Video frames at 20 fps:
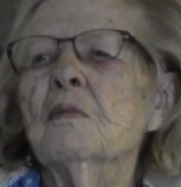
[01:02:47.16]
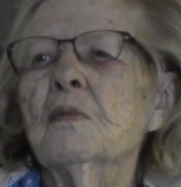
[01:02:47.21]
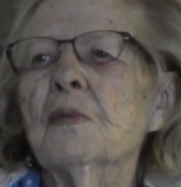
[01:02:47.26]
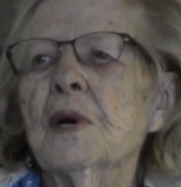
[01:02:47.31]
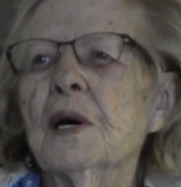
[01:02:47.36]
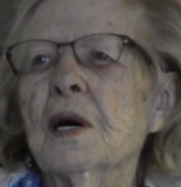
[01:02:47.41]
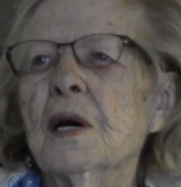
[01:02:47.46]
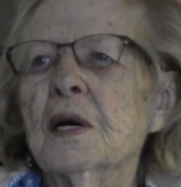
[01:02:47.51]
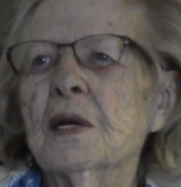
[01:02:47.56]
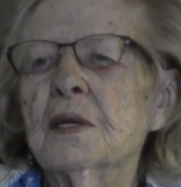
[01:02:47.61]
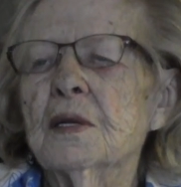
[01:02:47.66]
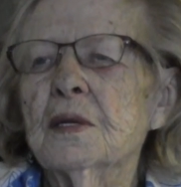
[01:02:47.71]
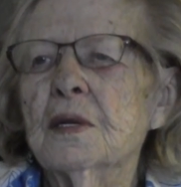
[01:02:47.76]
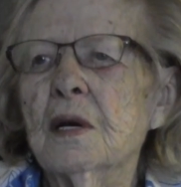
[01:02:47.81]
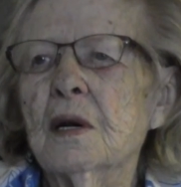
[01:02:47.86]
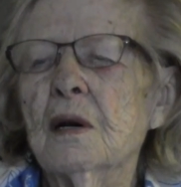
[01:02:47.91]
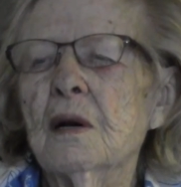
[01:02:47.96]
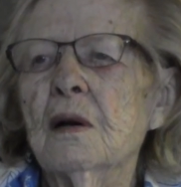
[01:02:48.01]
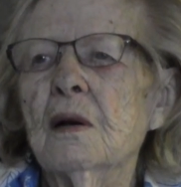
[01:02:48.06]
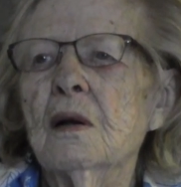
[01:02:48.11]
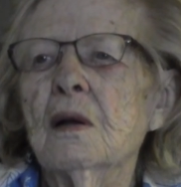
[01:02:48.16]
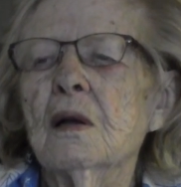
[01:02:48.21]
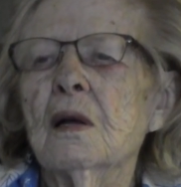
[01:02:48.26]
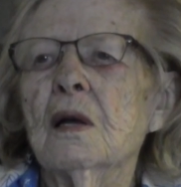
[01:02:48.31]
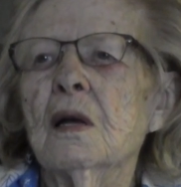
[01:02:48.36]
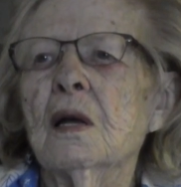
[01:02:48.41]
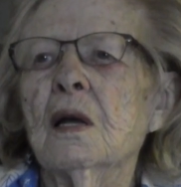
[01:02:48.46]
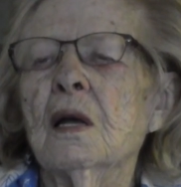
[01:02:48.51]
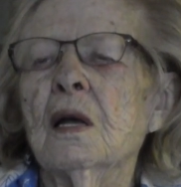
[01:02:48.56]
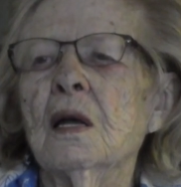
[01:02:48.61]
But
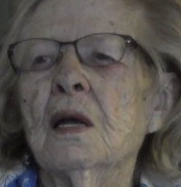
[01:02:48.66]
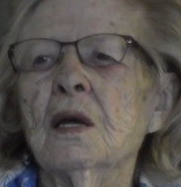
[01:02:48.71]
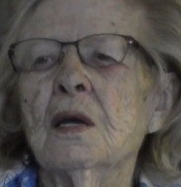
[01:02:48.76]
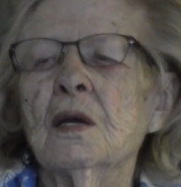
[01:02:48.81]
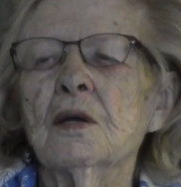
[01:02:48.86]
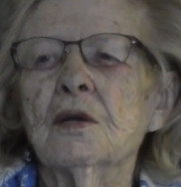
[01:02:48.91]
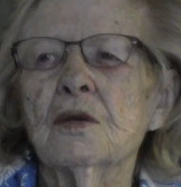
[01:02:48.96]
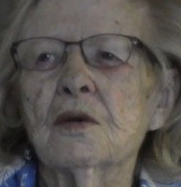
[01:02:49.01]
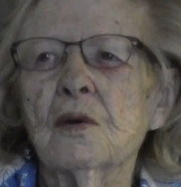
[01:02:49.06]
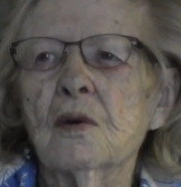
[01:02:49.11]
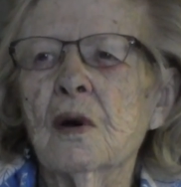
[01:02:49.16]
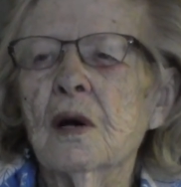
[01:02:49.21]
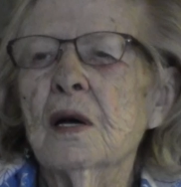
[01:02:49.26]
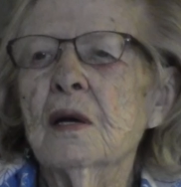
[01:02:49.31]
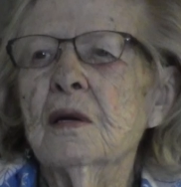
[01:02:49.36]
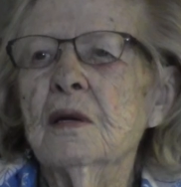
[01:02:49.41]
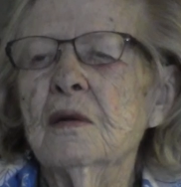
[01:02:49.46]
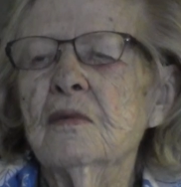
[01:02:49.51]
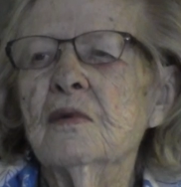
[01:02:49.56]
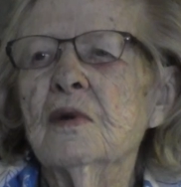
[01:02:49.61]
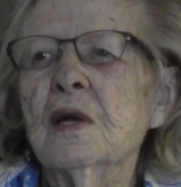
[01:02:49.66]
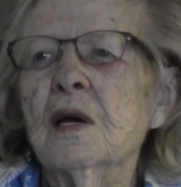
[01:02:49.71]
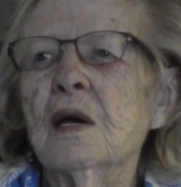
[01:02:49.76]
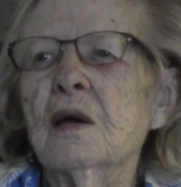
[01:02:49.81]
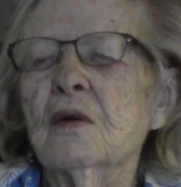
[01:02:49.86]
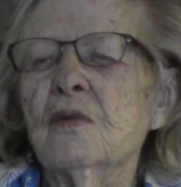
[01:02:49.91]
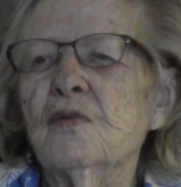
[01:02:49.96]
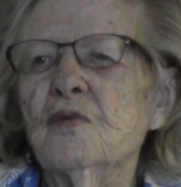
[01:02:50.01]
so I even had